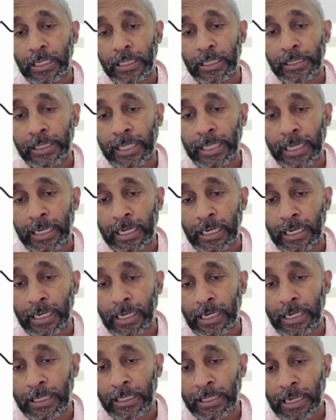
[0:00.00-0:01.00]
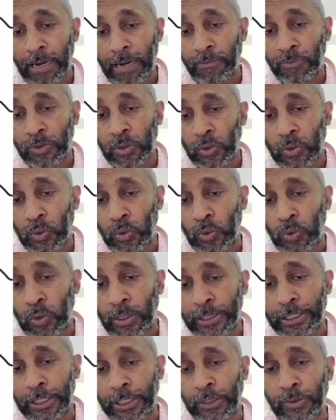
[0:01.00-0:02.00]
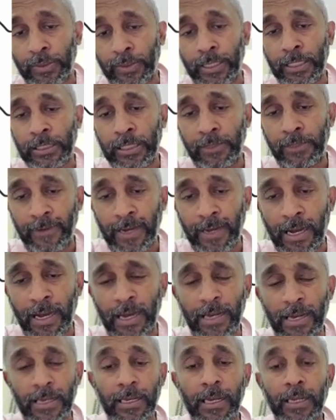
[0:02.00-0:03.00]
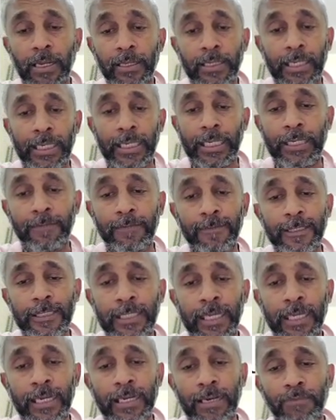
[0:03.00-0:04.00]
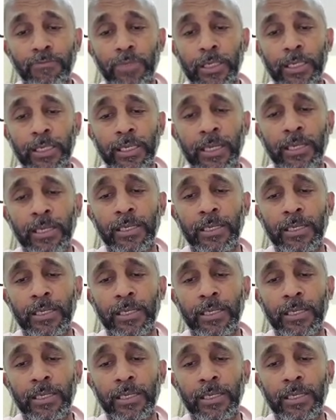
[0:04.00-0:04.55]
They come to a situation where the investee company, the